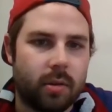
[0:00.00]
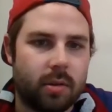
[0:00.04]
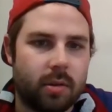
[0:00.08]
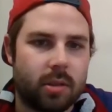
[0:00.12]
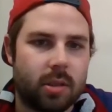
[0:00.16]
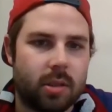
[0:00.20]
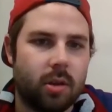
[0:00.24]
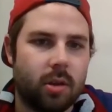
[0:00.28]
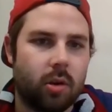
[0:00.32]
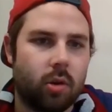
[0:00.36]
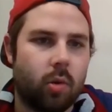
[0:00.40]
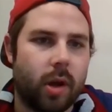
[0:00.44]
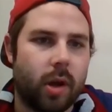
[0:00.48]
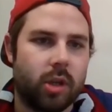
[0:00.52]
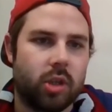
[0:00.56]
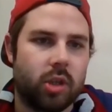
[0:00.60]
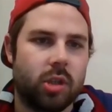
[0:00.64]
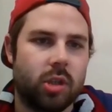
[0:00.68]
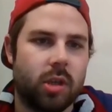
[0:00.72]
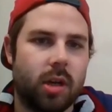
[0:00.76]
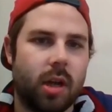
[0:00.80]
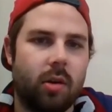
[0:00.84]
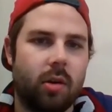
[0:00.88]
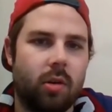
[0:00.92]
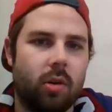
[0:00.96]
There's no
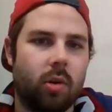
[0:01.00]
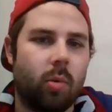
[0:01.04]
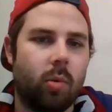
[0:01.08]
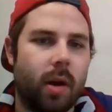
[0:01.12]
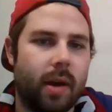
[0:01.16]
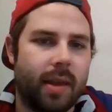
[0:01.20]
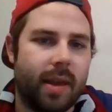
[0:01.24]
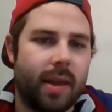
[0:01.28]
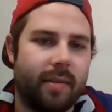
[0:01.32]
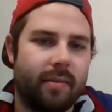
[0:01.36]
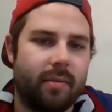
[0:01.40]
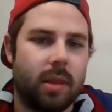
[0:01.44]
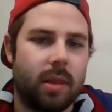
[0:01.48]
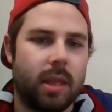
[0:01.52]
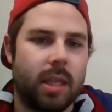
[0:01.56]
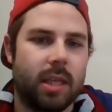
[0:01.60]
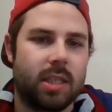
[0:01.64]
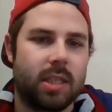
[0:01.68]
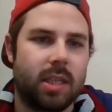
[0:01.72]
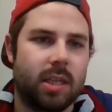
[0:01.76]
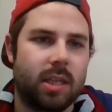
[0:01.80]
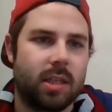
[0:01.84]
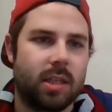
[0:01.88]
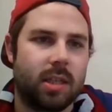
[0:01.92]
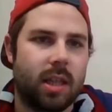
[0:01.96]
question. I don't know why they haven't
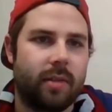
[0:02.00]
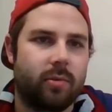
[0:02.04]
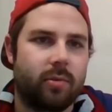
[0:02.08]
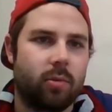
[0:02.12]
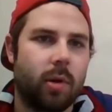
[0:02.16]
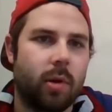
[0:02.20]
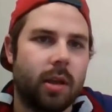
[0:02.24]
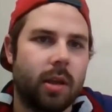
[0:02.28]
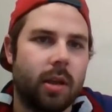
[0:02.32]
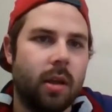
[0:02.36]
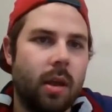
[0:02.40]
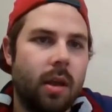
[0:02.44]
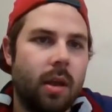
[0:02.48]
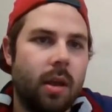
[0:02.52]
listed as left wing.